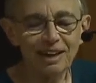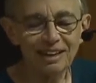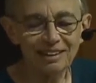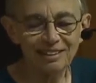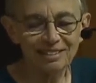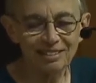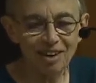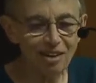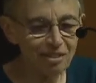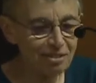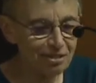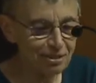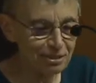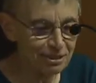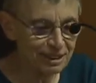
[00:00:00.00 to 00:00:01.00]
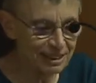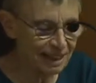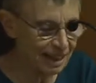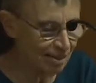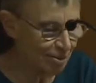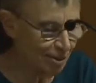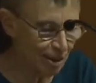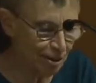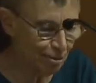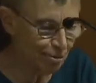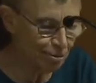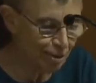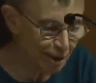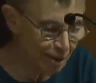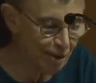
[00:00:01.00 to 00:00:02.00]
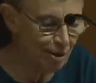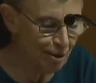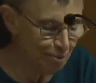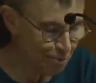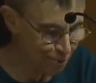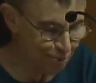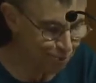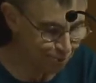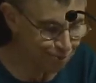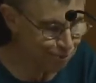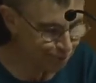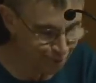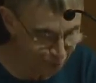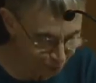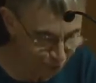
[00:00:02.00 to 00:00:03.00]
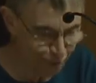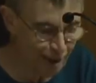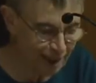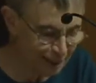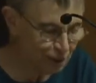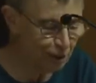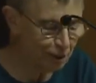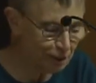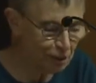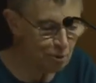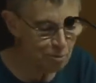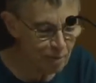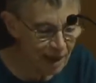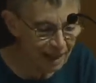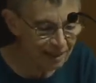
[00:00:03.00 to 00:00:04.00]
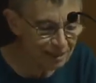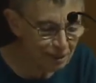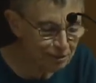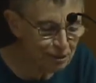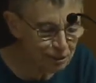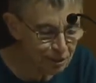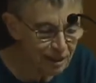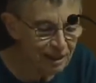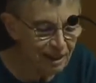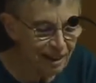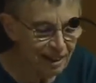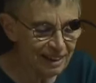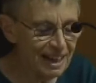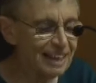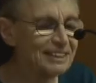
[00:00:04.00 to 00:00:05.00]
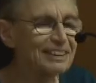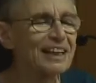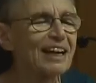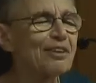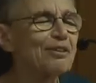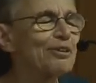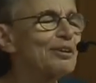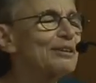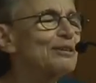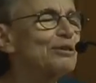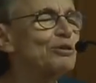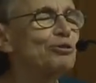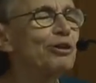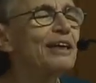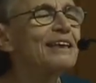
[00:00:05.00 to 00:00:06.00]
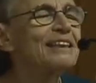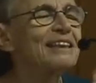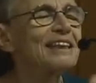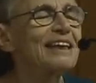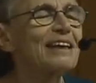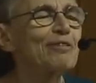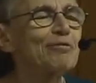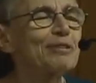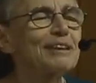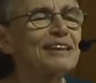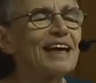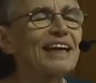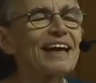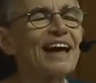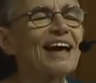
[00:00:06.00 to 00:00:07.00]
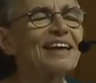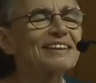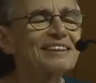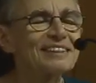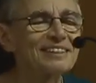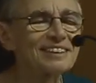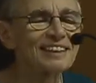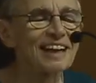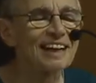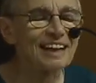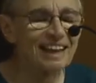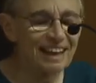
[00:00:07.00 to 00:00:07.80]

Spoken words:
and uncles and their friends, also male, used to get together and drink tea and recite ghazals.